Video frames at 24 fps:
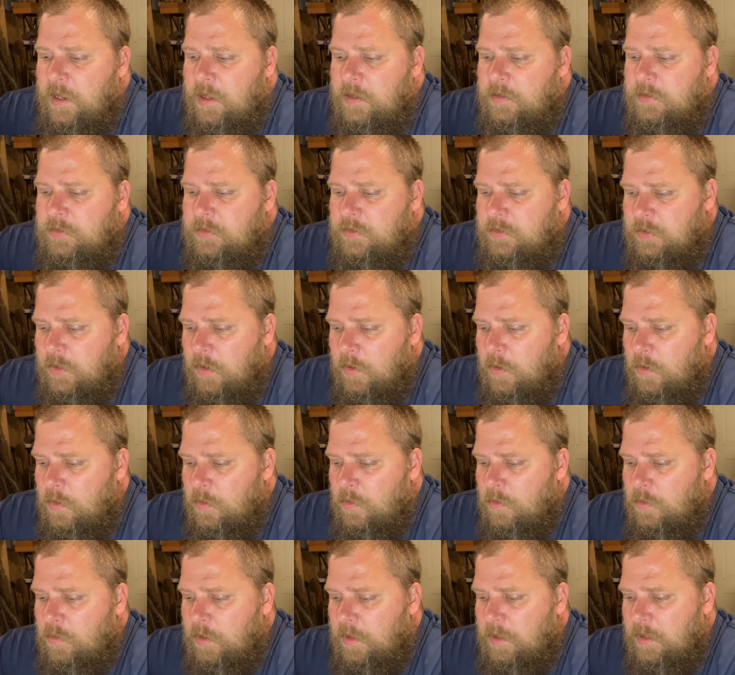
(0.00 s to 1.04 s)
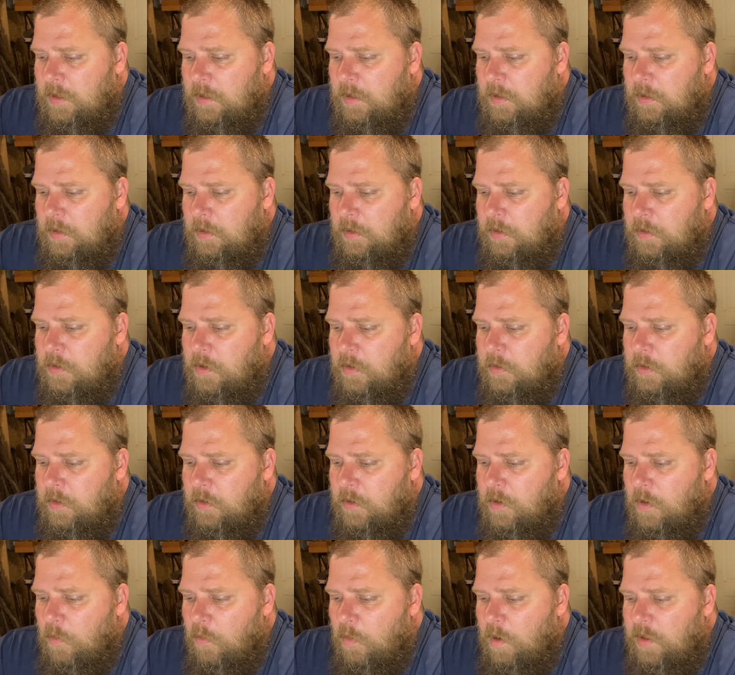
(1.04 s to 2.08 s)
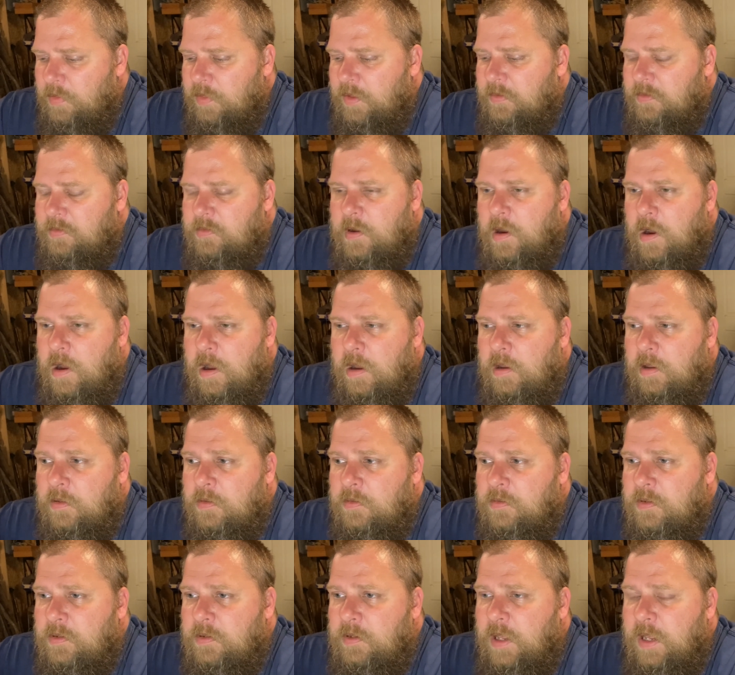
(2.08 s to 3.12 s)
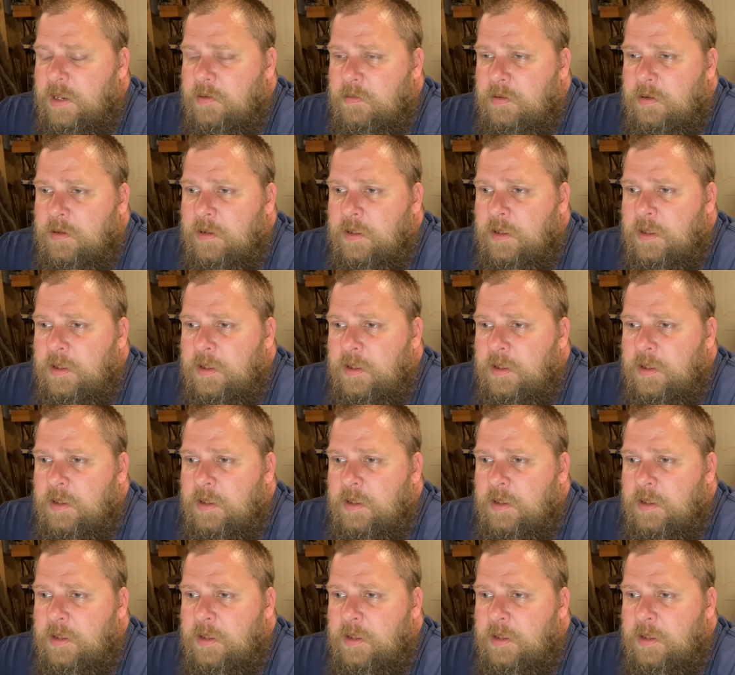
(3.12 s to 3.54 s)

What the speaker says: So, you go on these calls, and